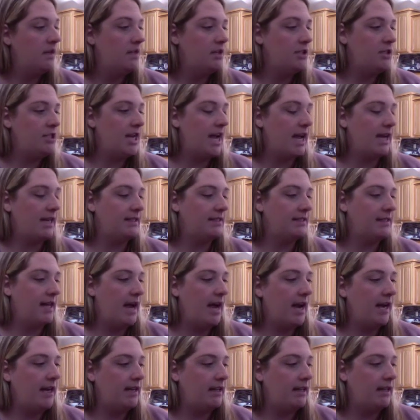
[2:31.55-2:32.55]
Jack
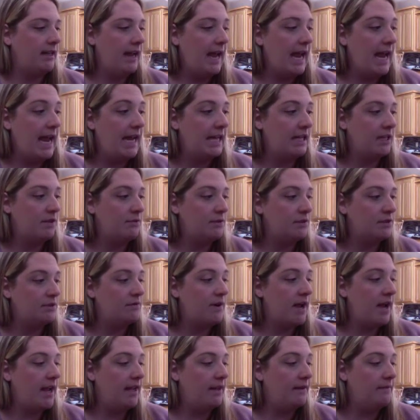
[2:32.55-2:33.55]
sighed. Annie was
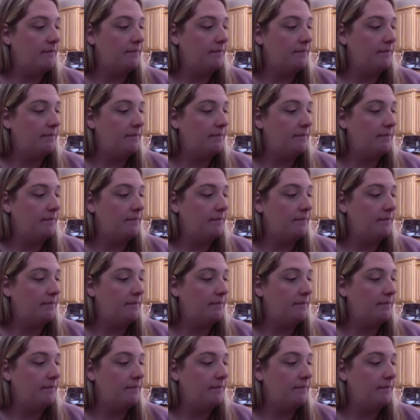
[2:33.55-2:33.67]
right.